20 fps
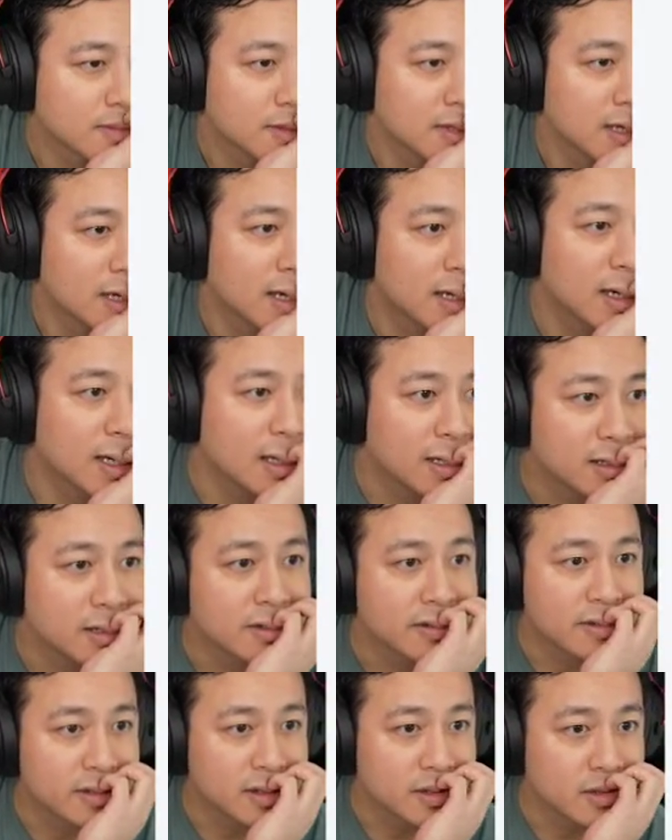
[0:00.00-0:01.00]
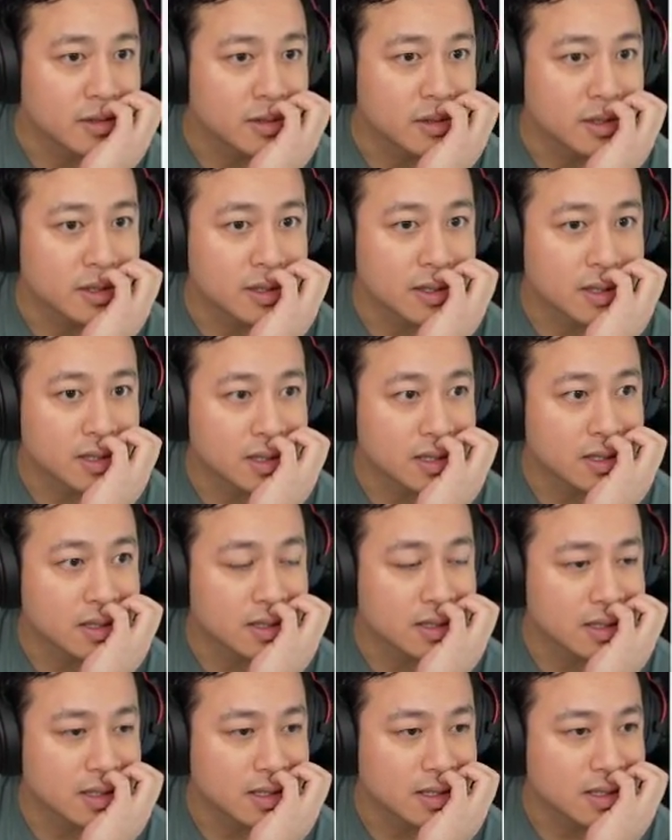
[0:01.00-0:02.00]
Audio recorder.
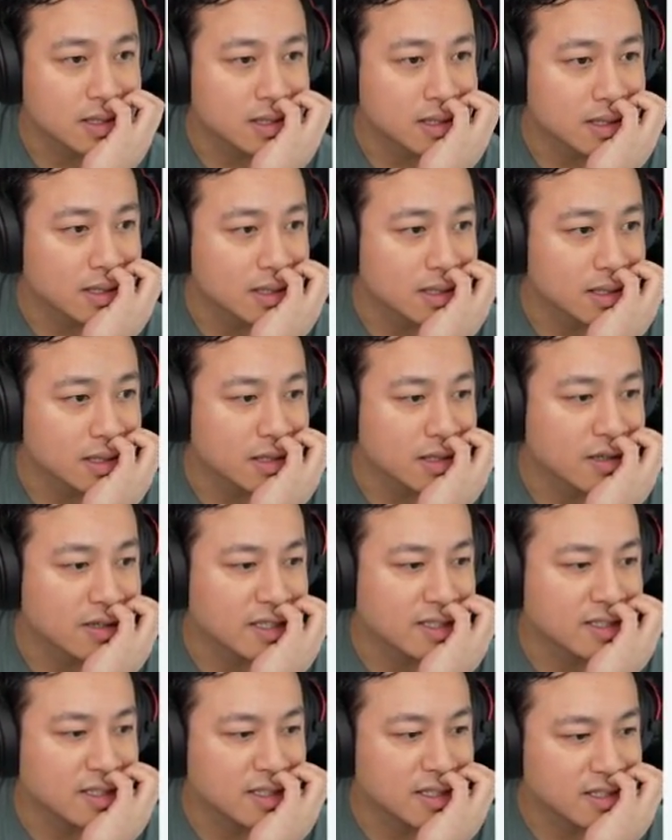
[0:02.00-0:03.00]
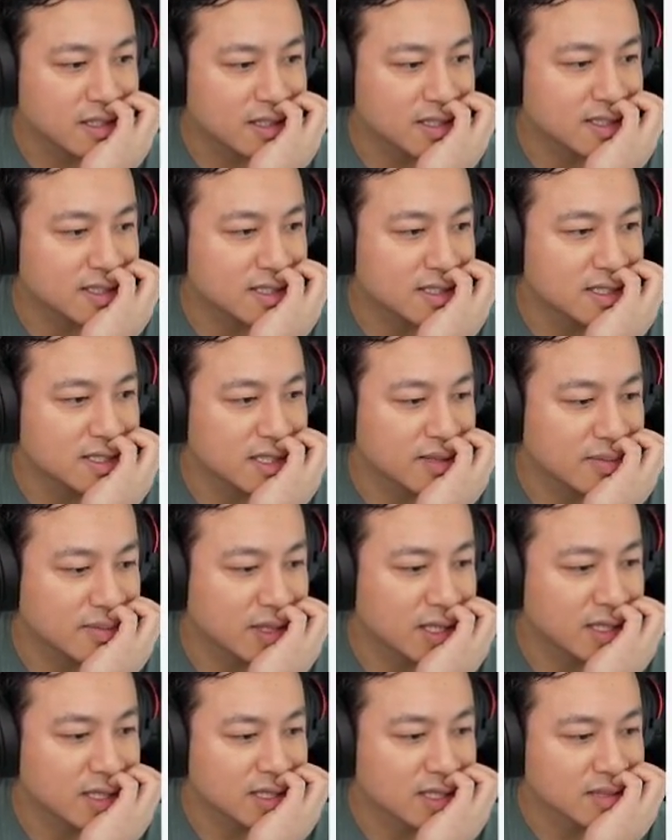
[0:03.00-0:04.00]
Okay, so these are existing
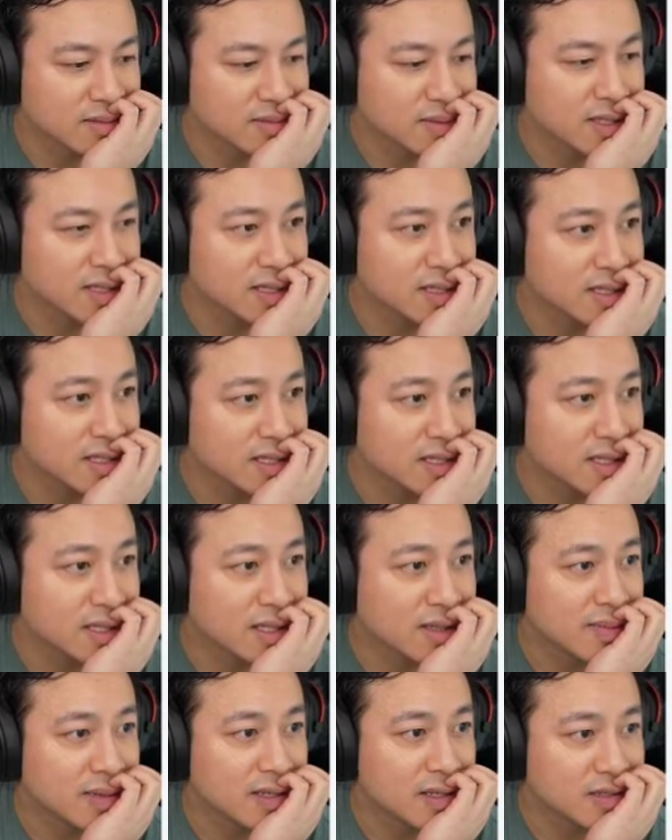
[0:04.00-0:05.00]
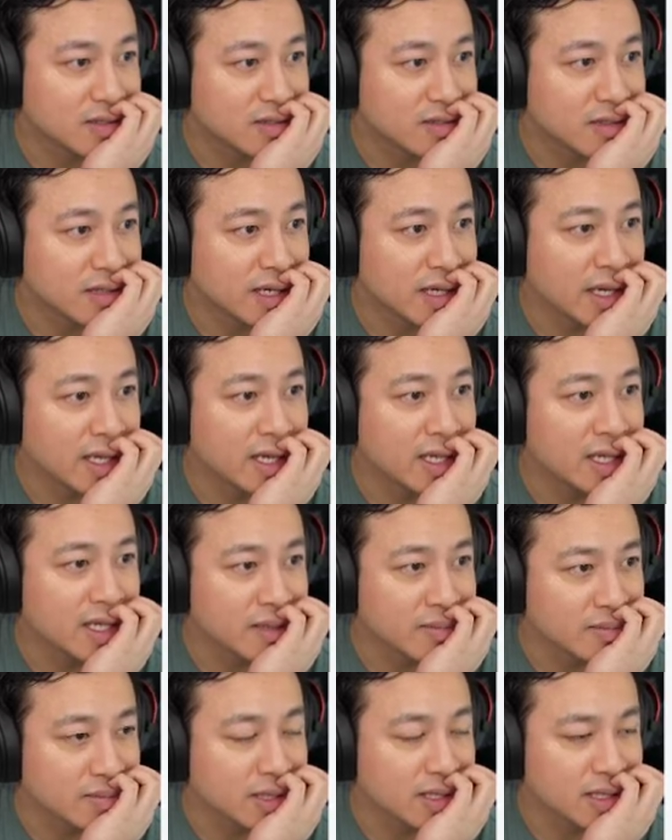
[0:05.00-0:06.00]
plugins, but this is nothing about creating
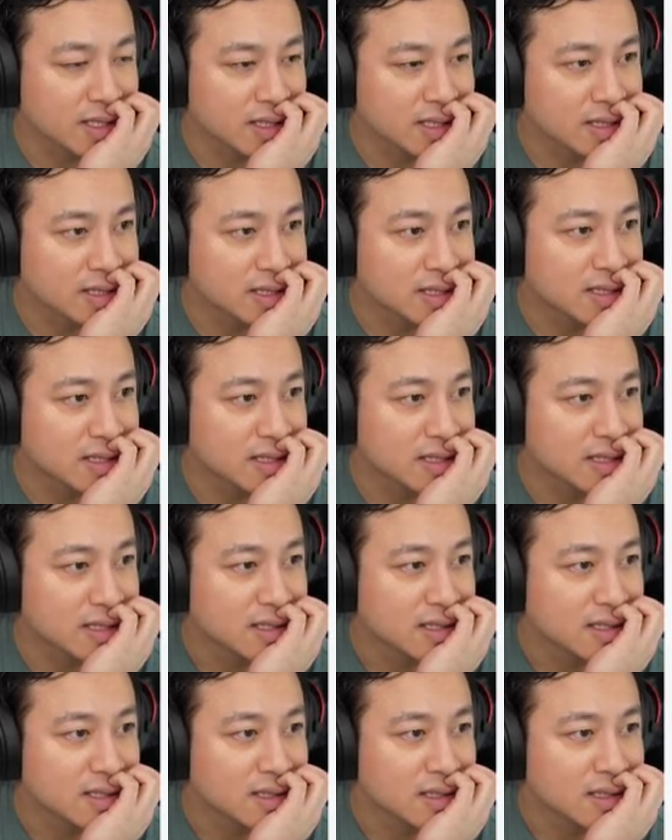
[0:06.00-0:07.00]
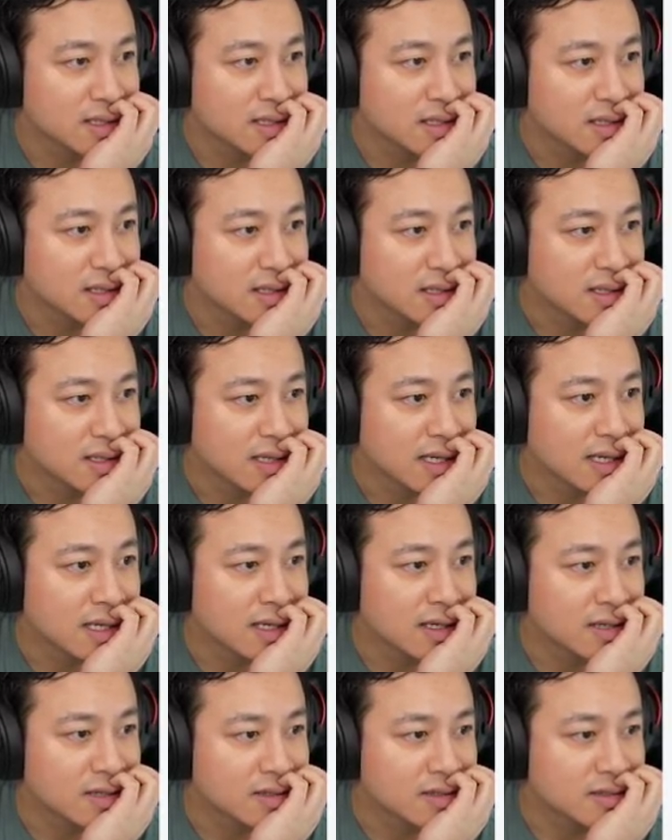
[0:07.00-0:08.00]
plugins.
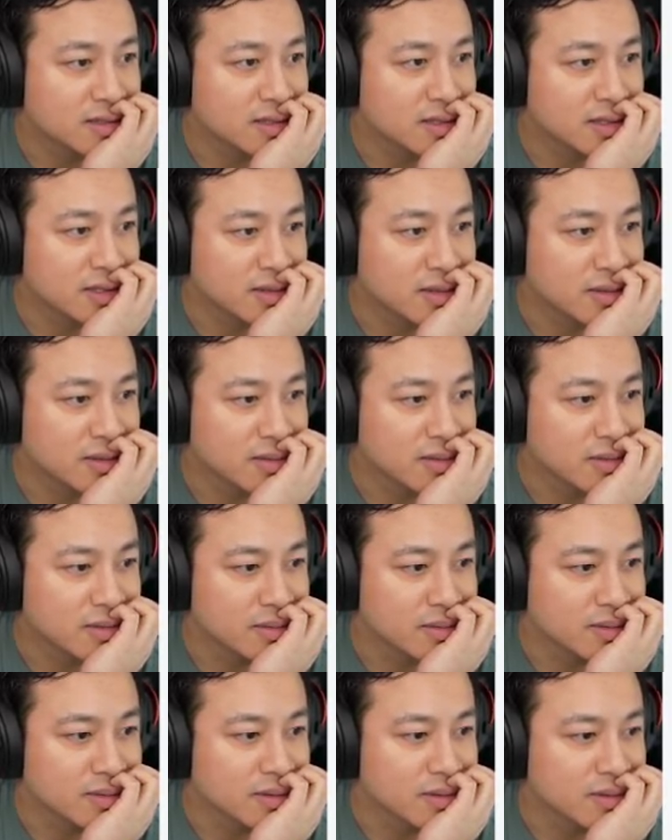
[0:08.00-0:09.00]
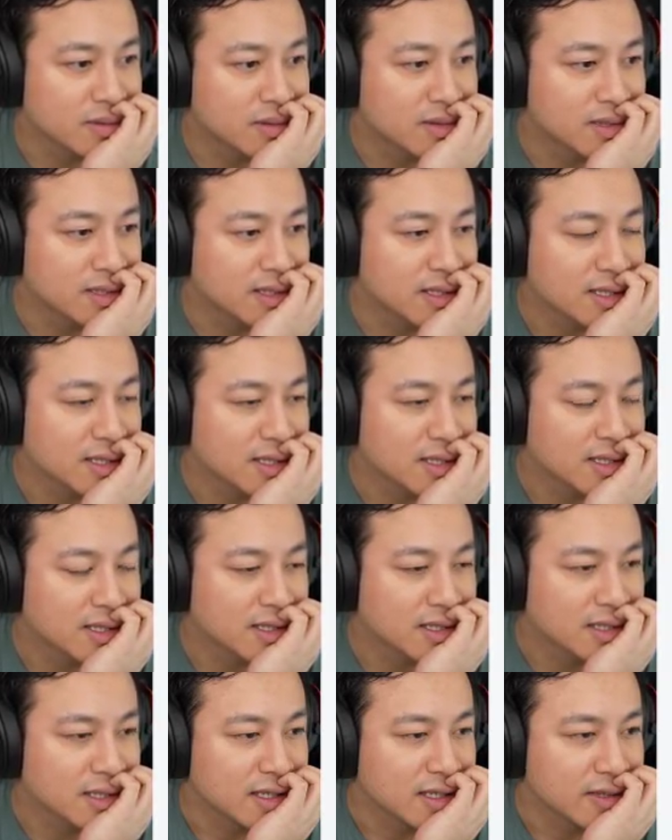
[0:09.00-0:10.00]
How to. Oof,
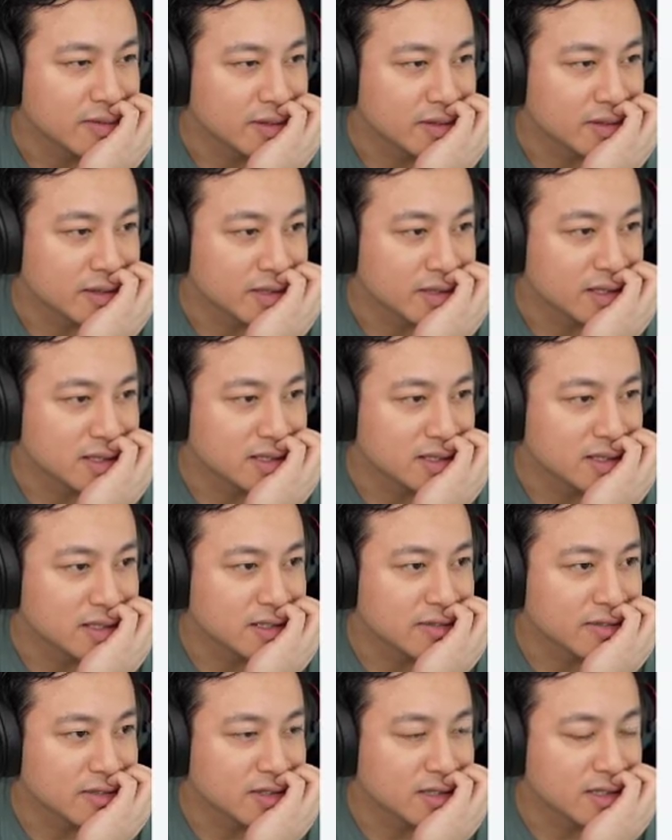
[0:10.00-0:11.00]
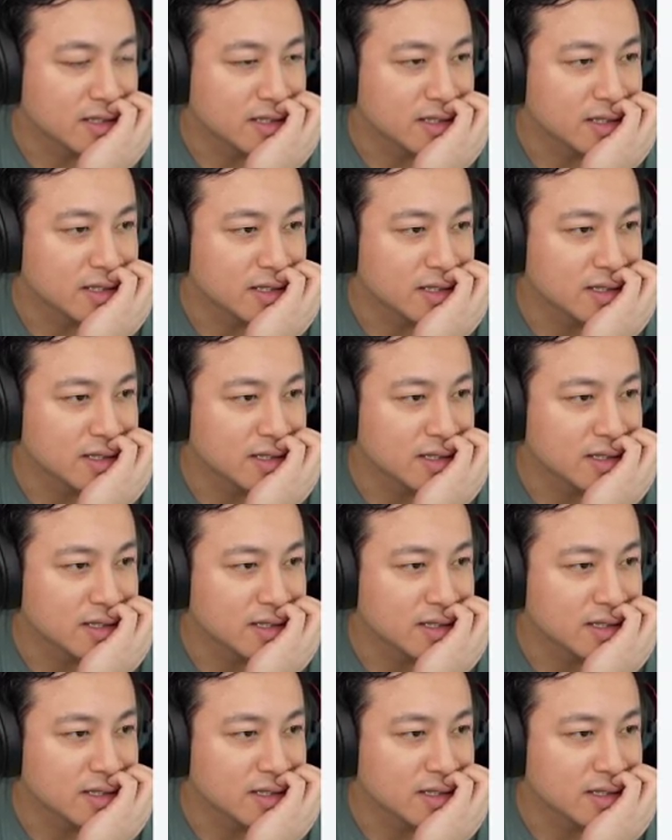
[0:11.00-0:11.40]
I would organize this differently.